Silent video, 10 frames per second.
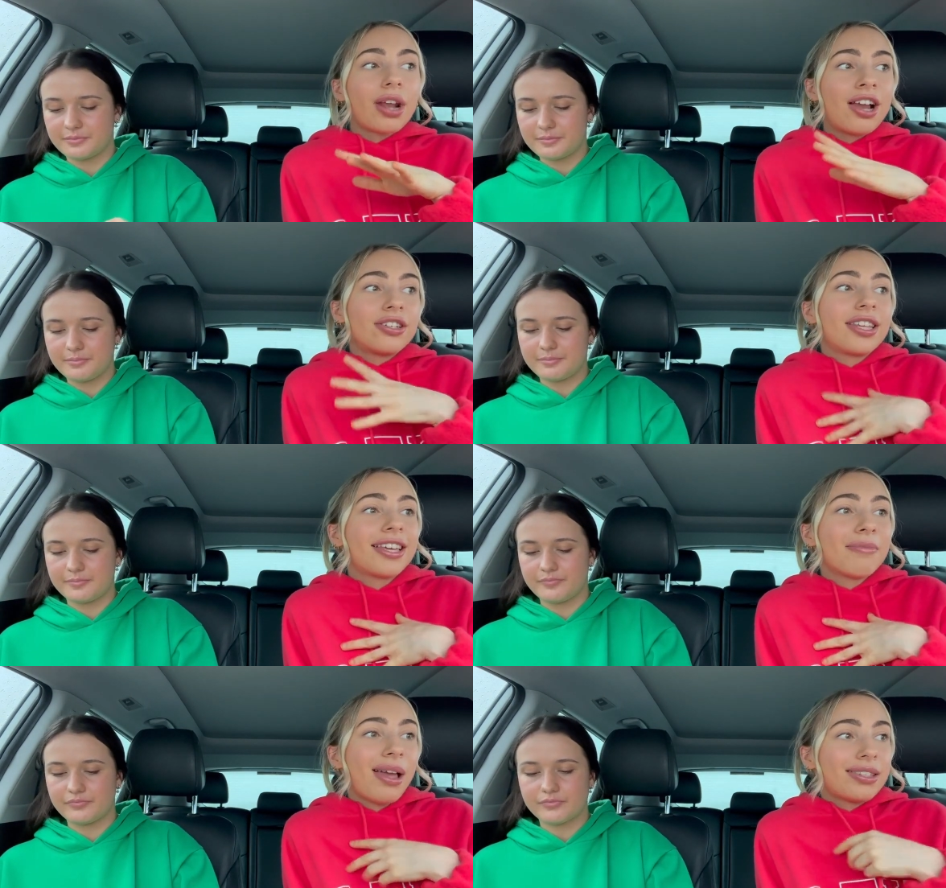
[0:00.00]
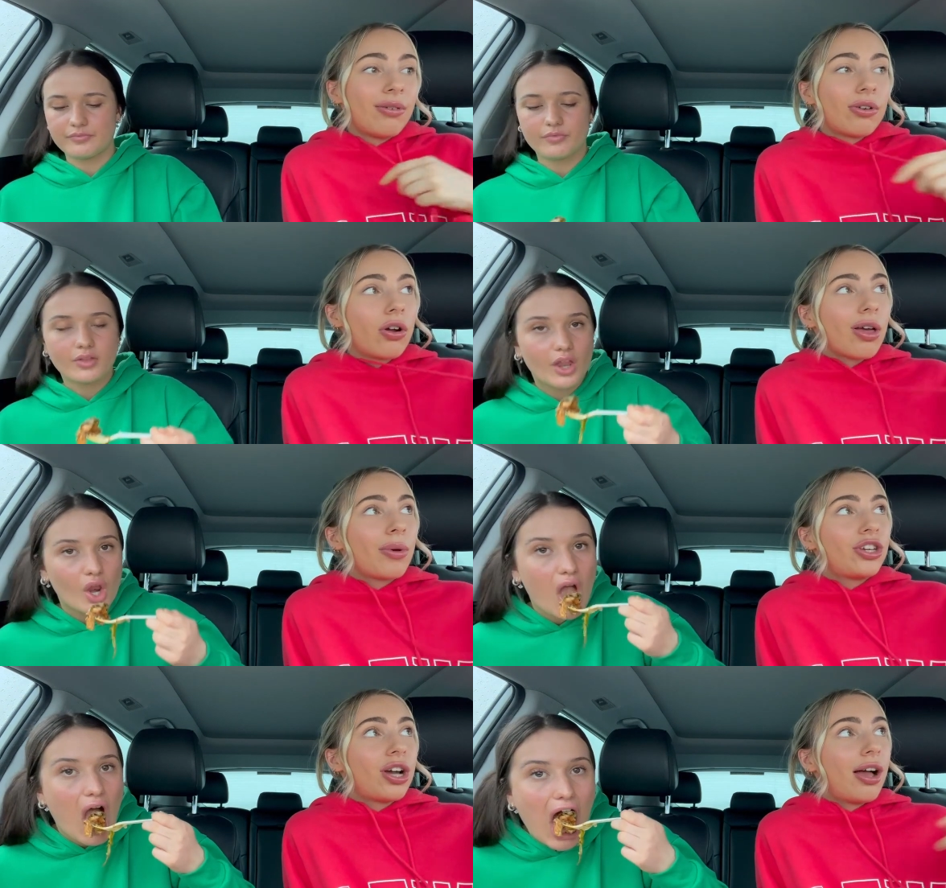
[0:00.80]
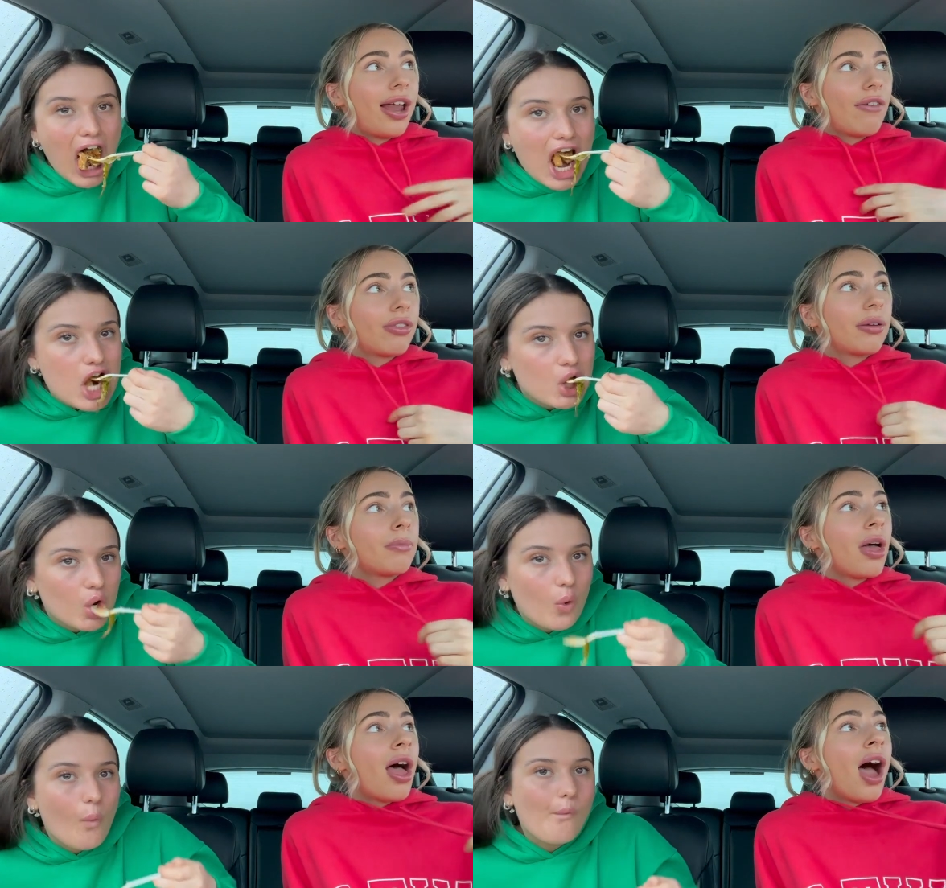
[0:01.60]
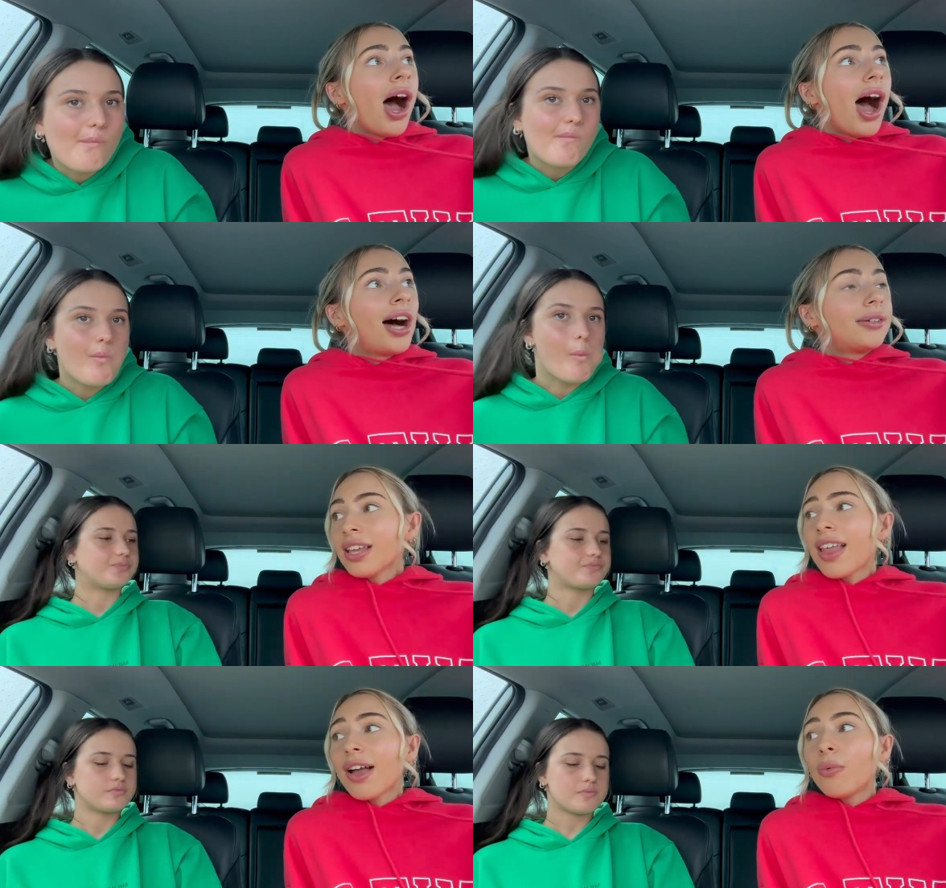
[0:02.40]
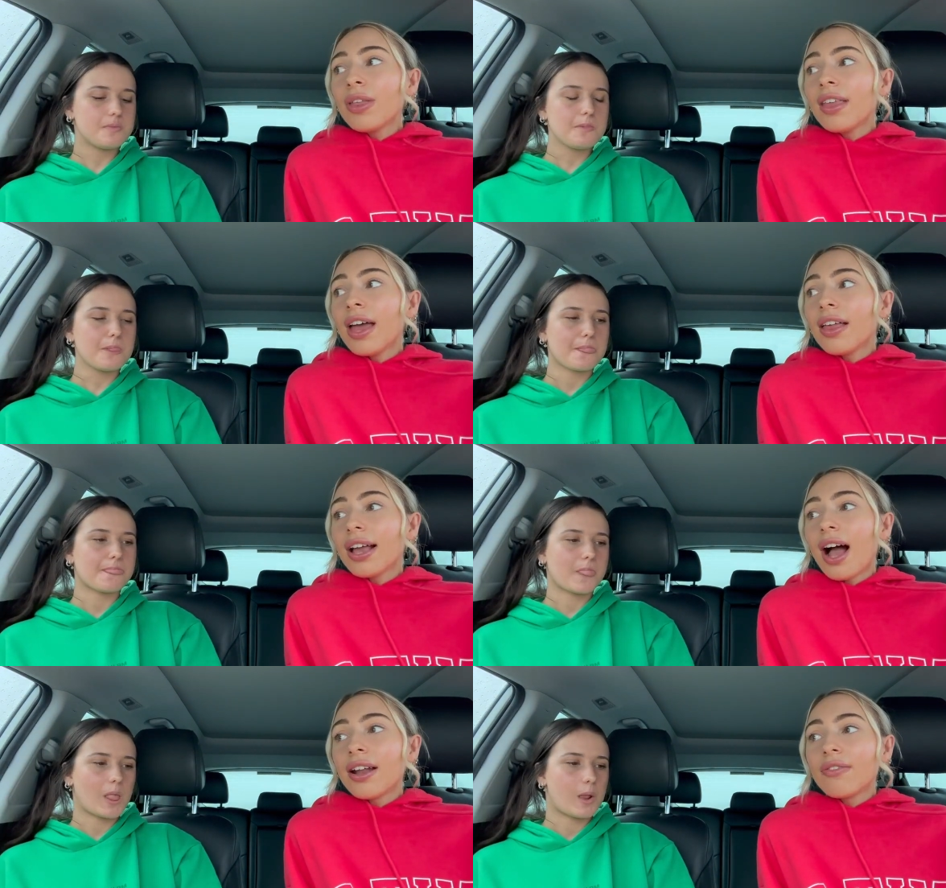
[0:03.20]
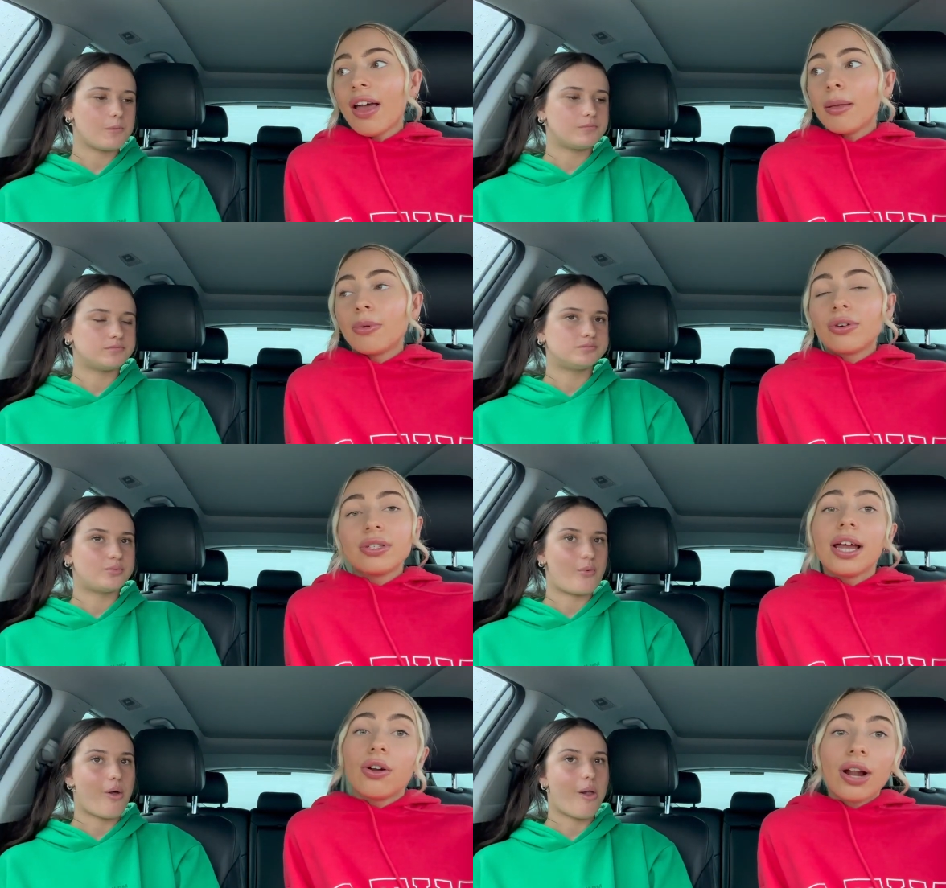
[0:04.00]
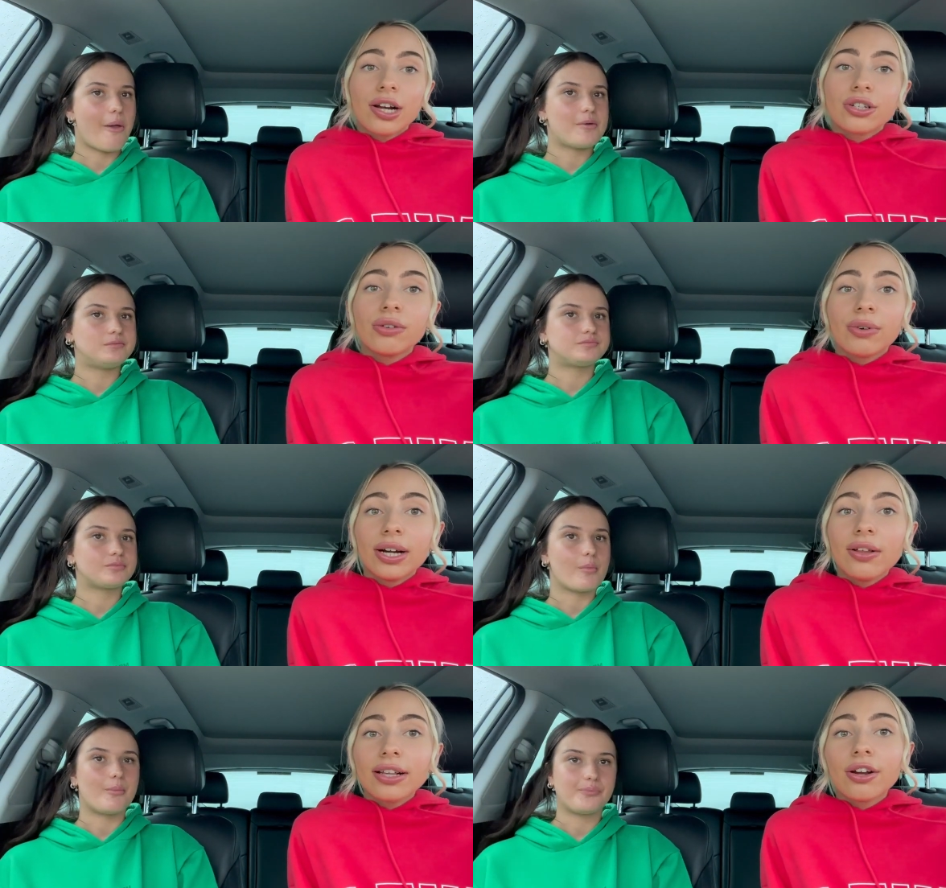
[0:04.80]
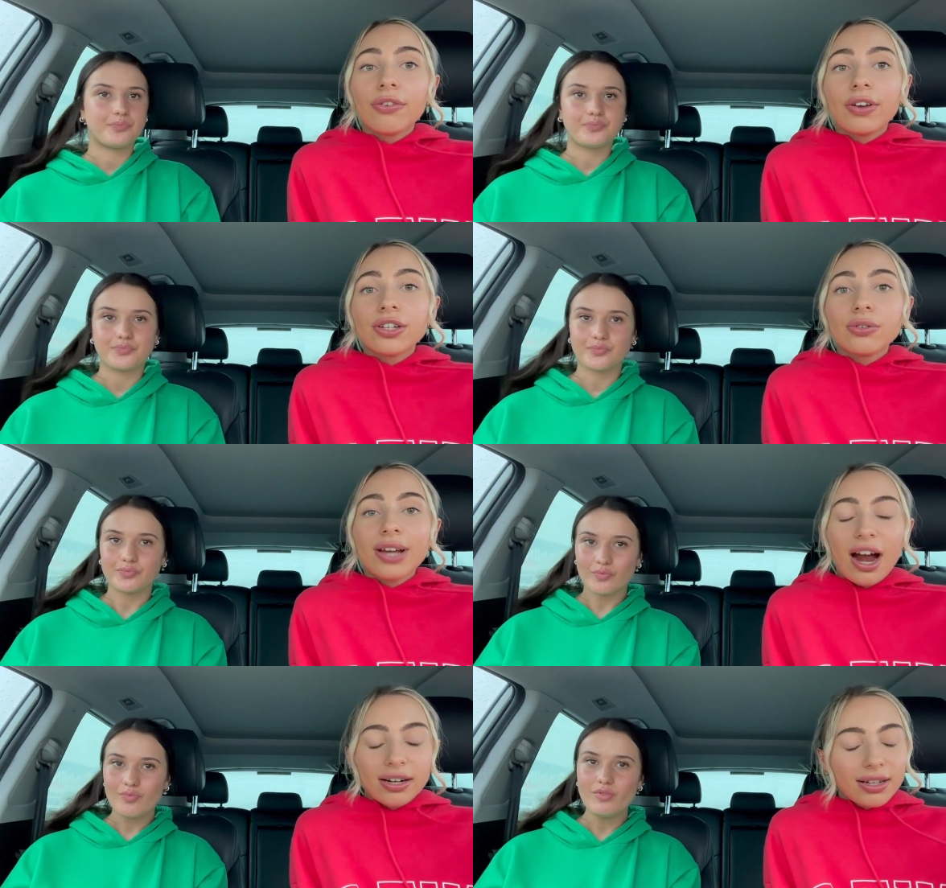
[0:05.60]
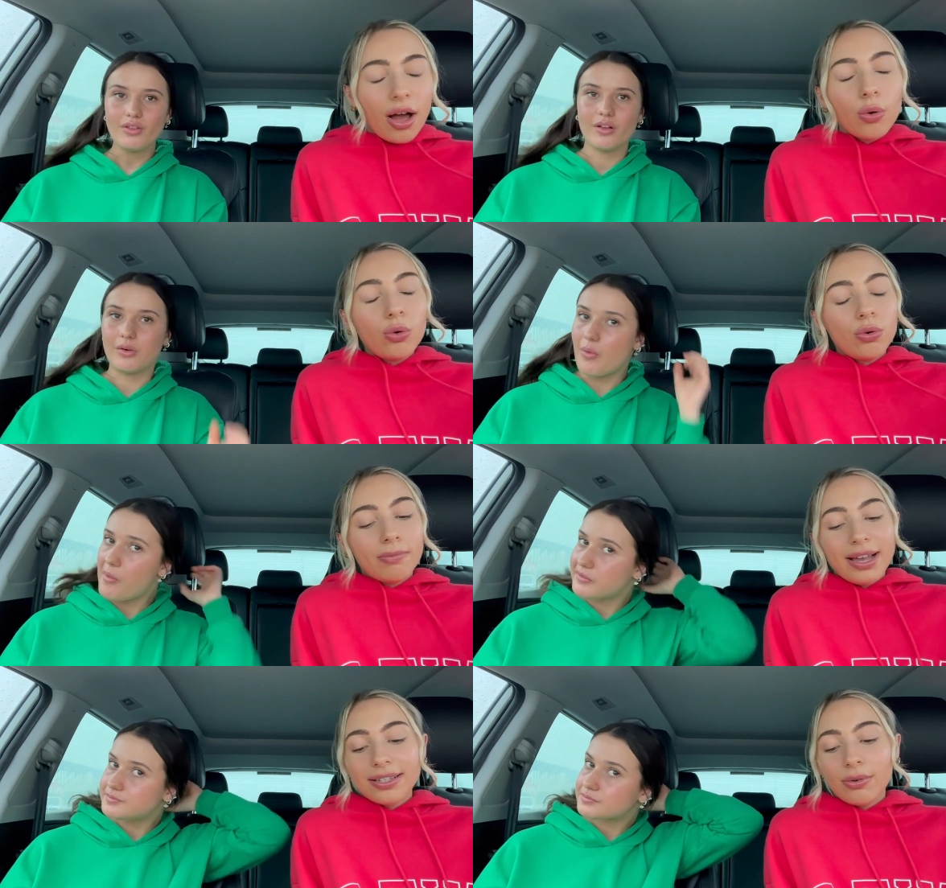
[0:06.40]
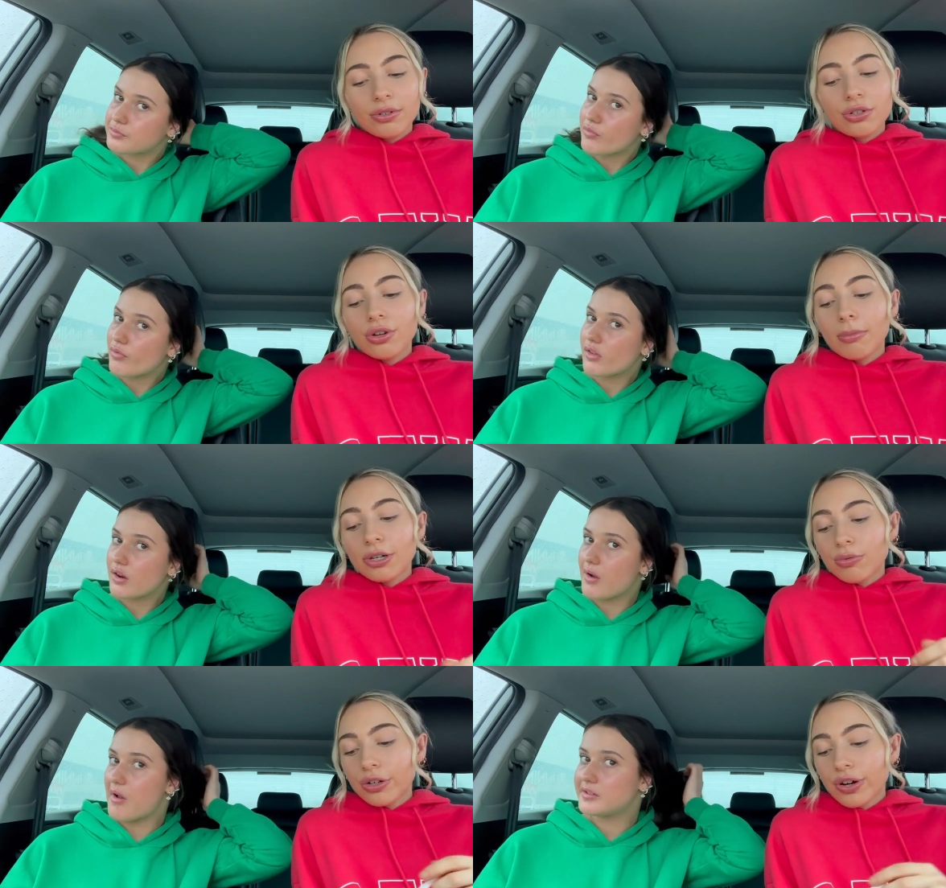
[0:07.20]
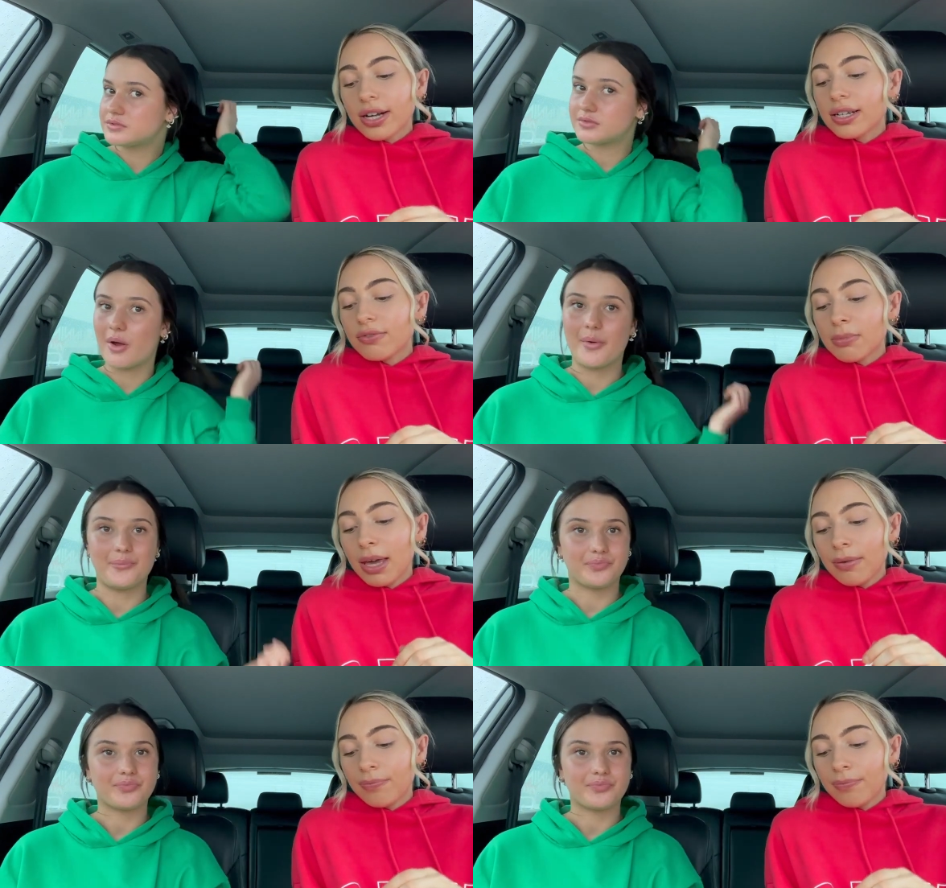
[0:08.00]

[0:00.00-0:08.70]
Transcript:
Speaker 1: I just think it makes someone hotter when you can't have them. Um, like when they're like unavailable because they're not actually real, like they're a fictional character. Whew, makes someone so much more attractive to me.